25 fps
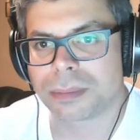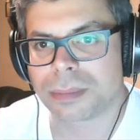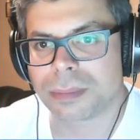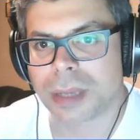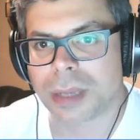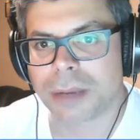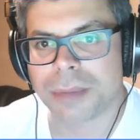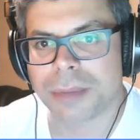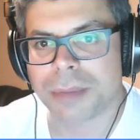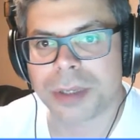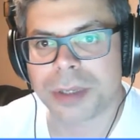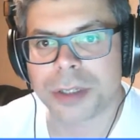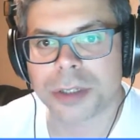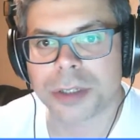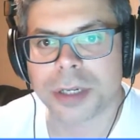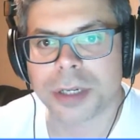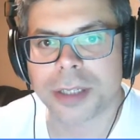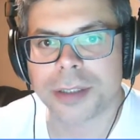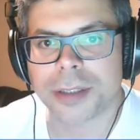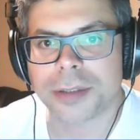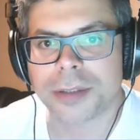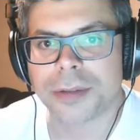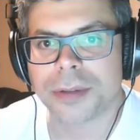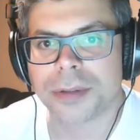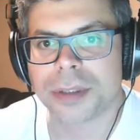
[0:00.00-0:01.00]
I've been trying
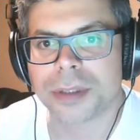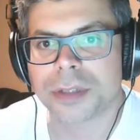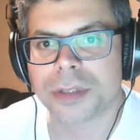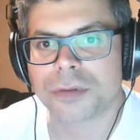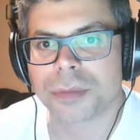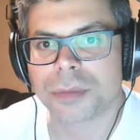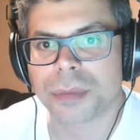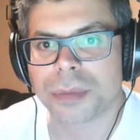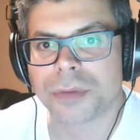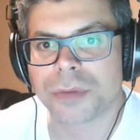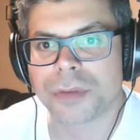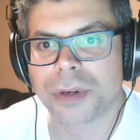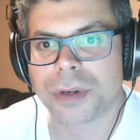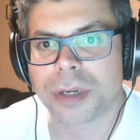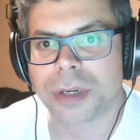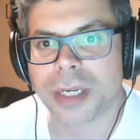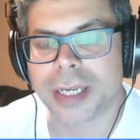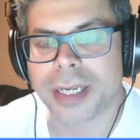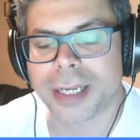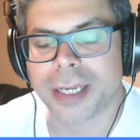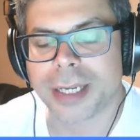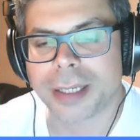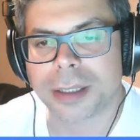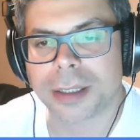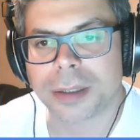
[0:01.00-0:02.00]
to do this from the very
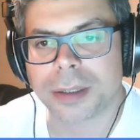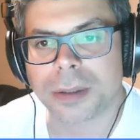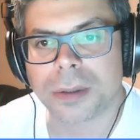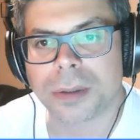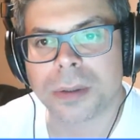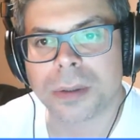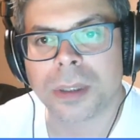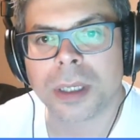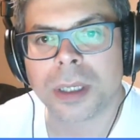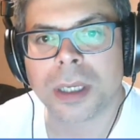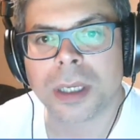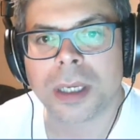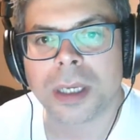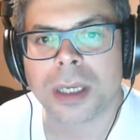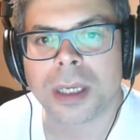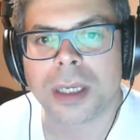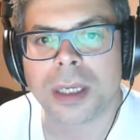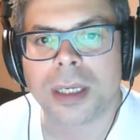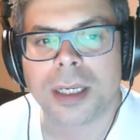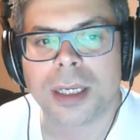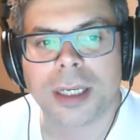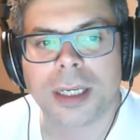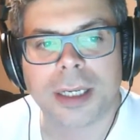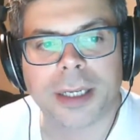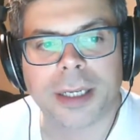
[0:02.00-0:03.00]
get go.
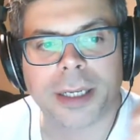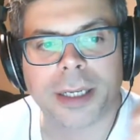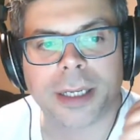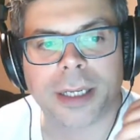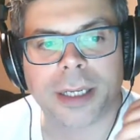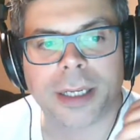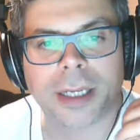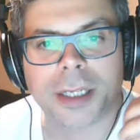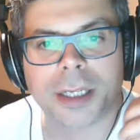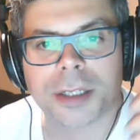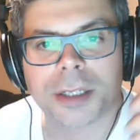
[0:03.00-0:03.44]
And I